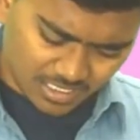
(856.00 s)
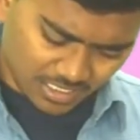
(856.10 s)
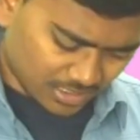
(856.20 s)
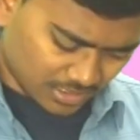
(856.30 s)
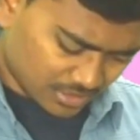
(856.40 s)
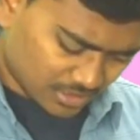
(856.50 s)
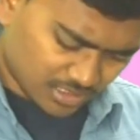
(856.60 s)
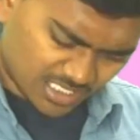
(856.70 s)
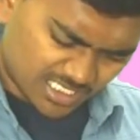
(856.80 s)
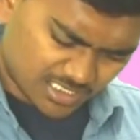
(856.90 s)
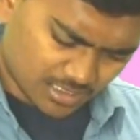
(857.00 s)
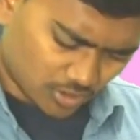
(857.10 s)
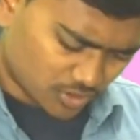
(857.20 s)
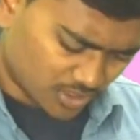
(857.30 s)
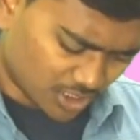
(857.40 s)
And let us
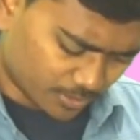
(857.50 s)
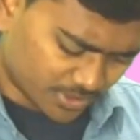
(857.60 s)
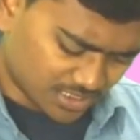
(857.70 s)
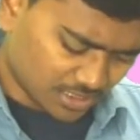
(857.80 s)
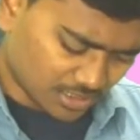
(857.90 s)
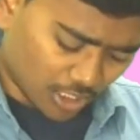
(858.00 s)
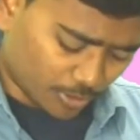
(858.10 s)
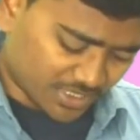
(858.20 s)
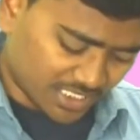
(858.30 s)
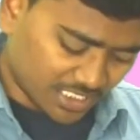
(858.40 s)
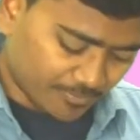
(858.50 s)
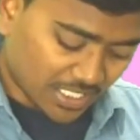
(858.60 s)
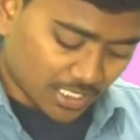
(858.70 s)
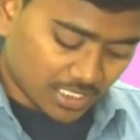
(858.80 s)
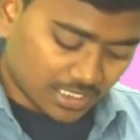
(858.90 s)
also read option C. Option D.
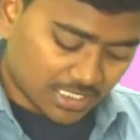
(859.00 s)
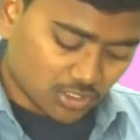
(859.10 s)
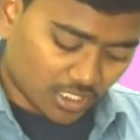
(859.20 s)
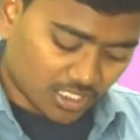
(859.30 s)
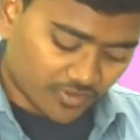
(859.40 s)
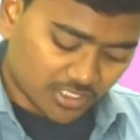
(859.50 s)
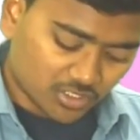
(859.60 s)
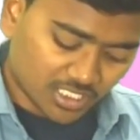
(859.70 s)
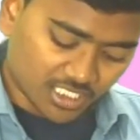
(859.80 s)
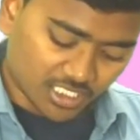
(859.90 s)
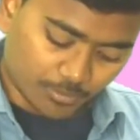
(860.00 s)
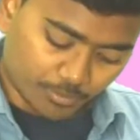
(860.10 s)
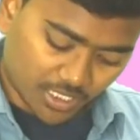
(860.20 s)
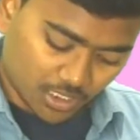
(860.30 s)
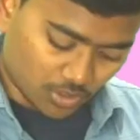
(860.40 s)
In case the auditor fails to get any
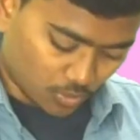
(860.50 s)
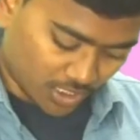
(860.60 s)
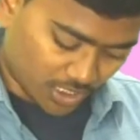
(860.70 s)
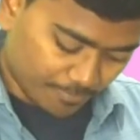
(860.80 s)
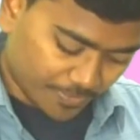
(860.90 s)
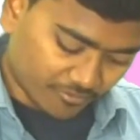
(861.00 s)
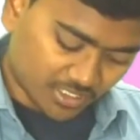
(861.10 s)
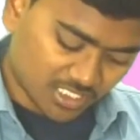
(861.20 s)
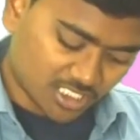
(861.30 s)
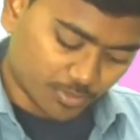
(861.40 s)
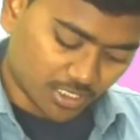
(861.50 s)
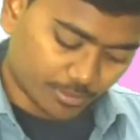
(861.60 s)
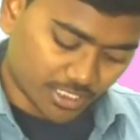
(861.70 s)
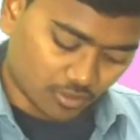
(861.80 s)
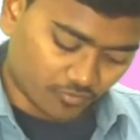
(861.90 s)
reply, okay, within stipulated
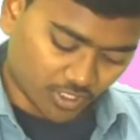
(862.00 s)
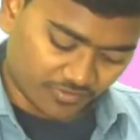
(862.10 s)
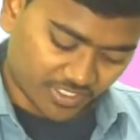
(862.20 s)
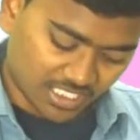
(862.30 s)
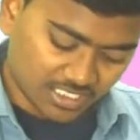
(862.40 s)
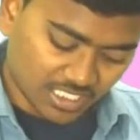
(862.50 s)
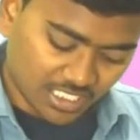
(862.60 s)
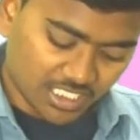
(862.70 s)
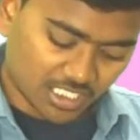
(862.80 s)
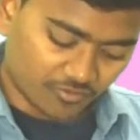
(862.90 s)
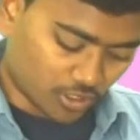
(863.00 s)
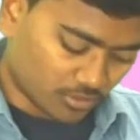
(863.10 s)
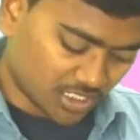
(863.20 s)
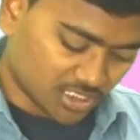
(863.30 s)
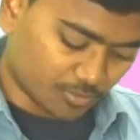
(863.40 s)
period of 45 days, he shall
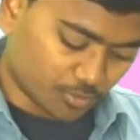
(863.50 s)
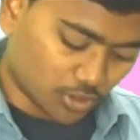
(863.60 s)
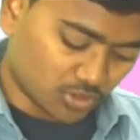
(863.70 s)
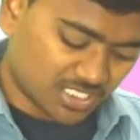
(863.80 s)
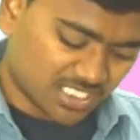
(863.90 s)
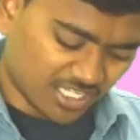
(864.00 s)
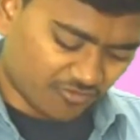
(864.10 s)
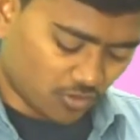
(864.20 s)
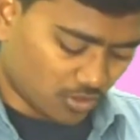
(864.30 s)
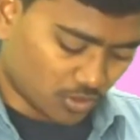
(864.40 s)
forward his report to CFO.